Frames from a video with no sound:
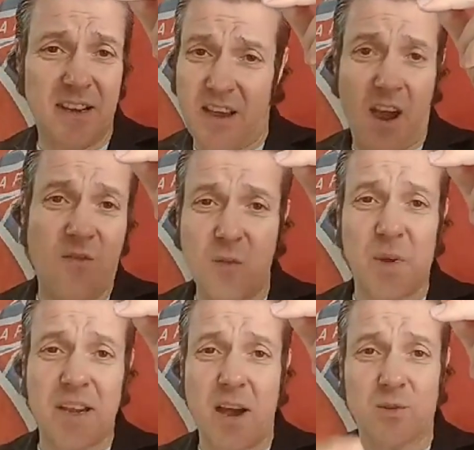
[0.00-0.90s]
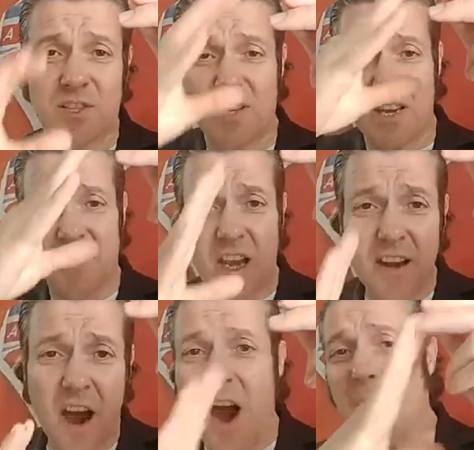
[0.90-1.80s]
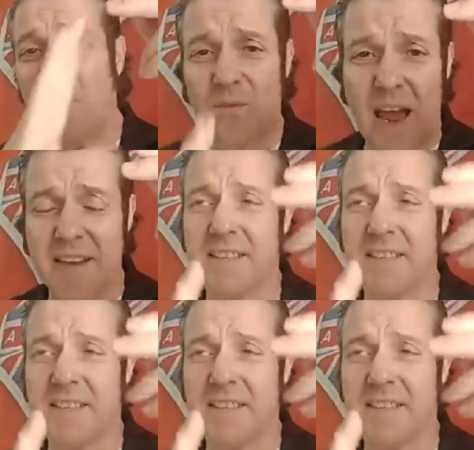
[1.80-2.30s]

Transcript: everybody else is an arm of that.